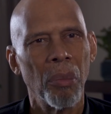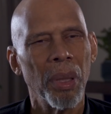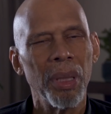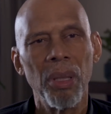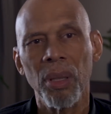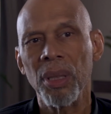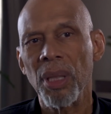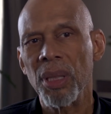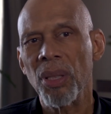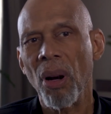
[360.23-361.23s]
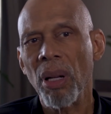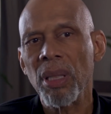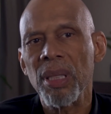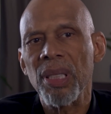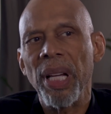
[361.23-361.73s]
Well, you know, it's hard
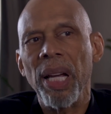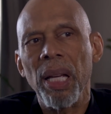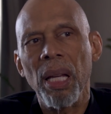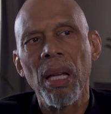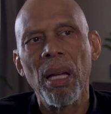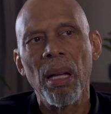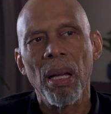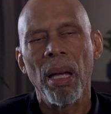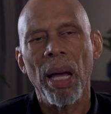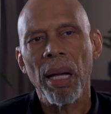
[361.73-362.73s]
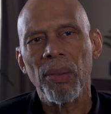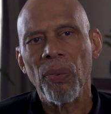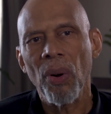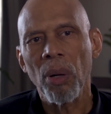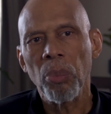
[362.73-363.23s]
to say how the
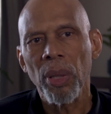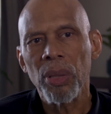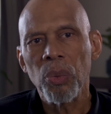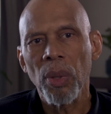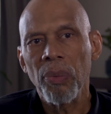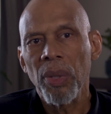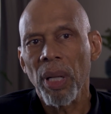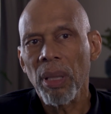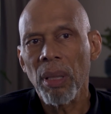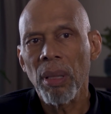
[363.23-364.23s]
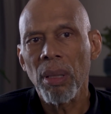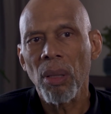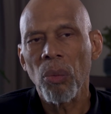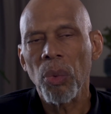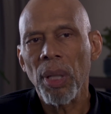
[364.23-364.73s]
foreign players would have done, you
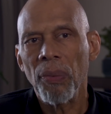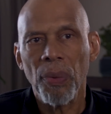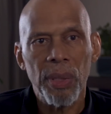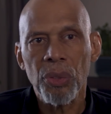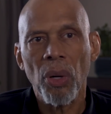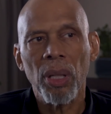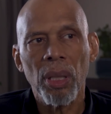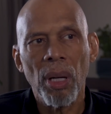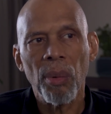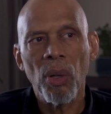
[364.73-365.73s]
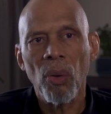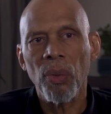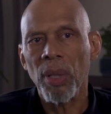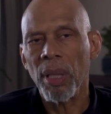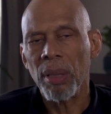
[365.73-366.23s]
know, when they first started coming
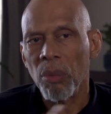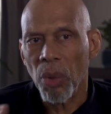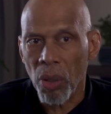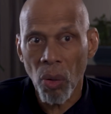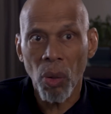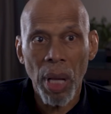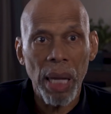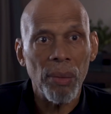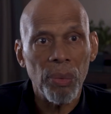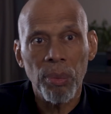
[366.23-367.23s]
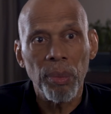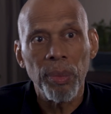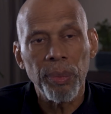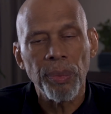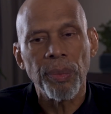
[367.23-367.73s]
over. There weren't a whole lot of them,
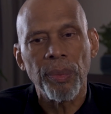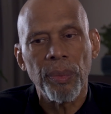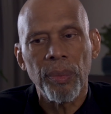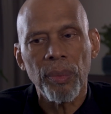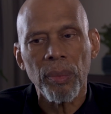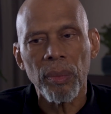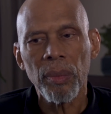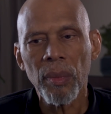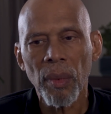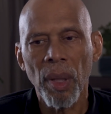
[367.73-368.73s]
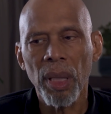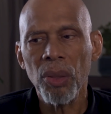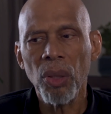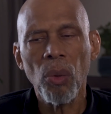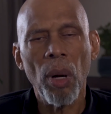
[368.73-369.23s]
and
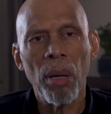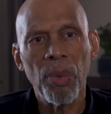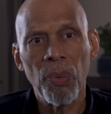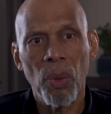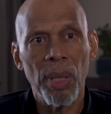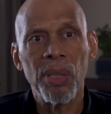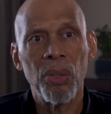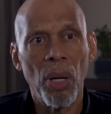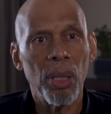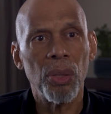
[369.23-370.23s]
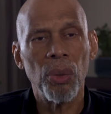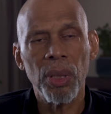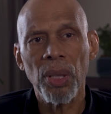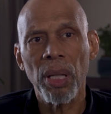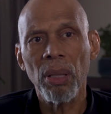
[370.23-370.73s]
it took a while before they started to
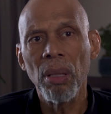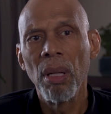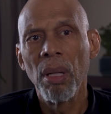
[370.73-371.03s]
excel.